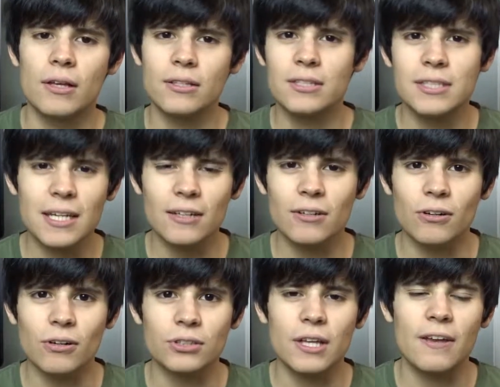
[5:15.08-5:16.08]

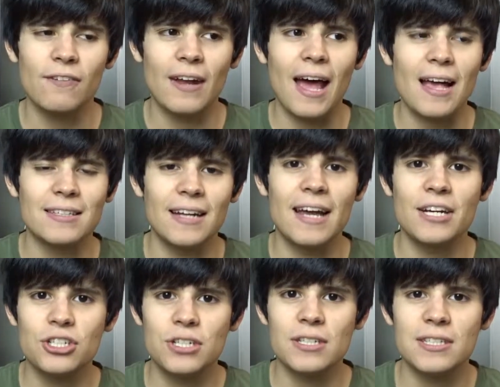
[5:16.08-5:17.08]
signals if it has an
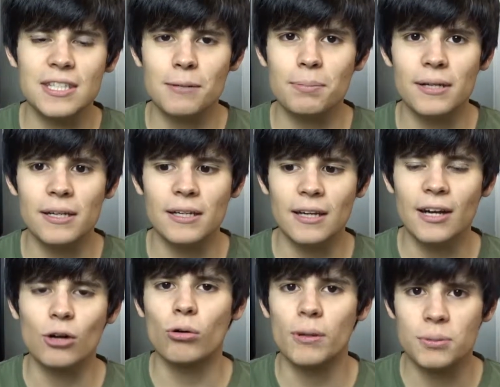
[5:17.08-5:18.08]
HDCP
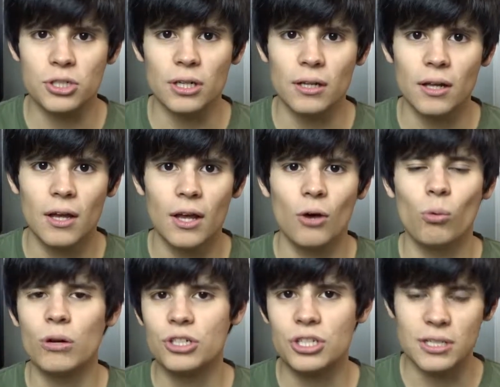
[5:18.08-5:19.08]
encryption,
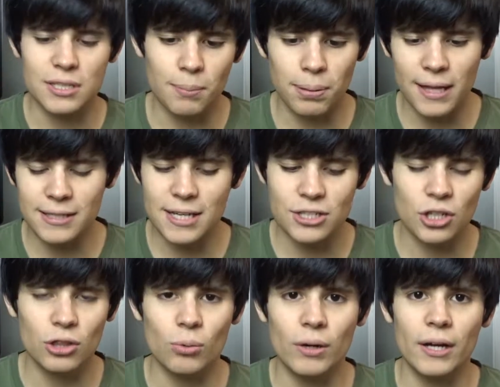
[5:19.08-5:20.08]
which is the
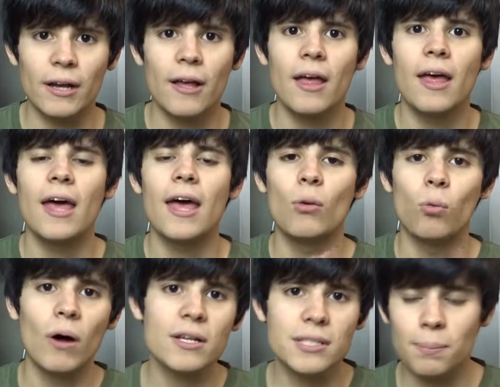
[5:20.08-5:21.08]
PlayStation 3. It
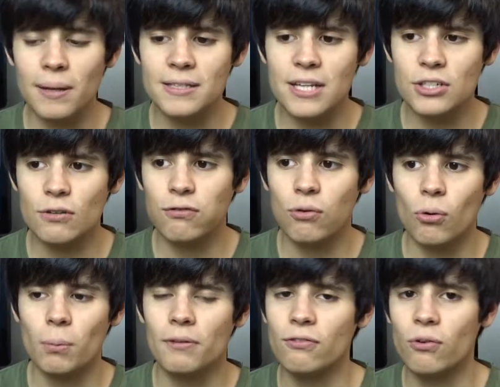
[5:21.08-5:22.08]
was the PlayStation
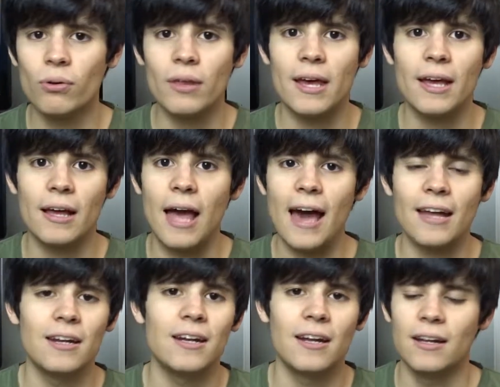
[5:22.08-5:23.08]
4 before they
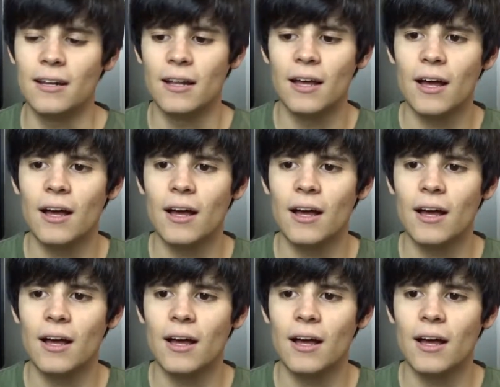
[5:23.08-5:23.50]
added an